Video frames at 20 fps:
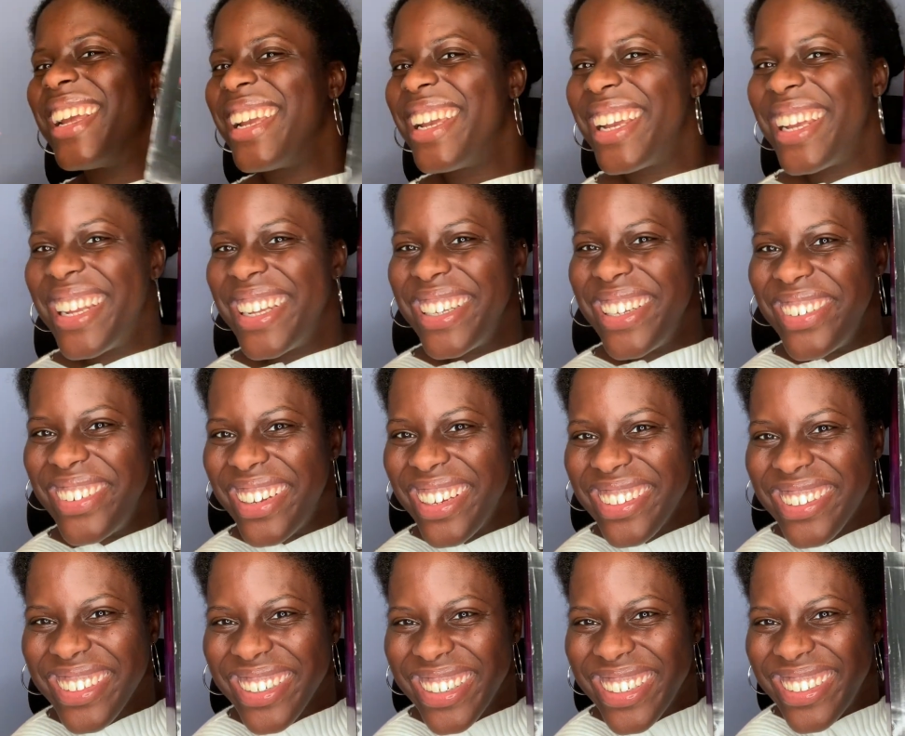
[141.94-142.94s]
and you guys
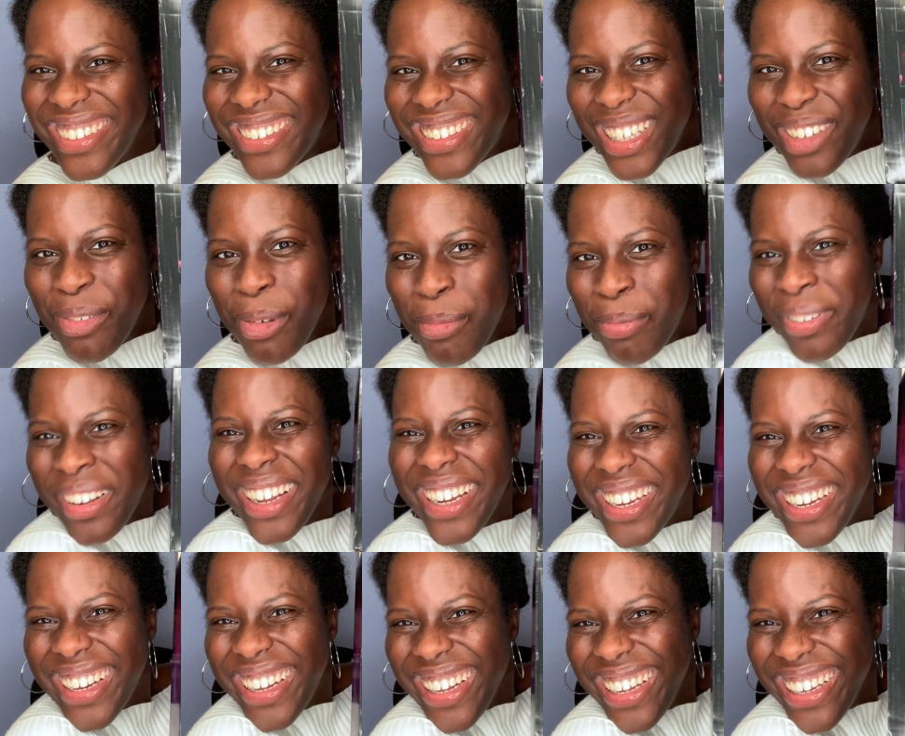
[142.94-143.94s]
are gonna see me plug
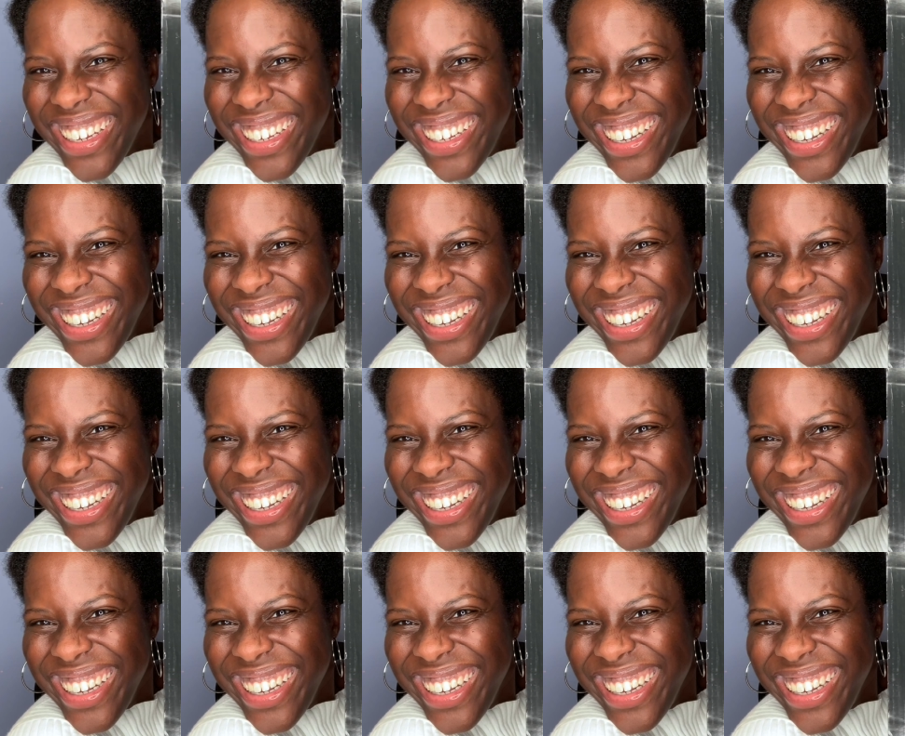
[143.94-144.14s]
it in.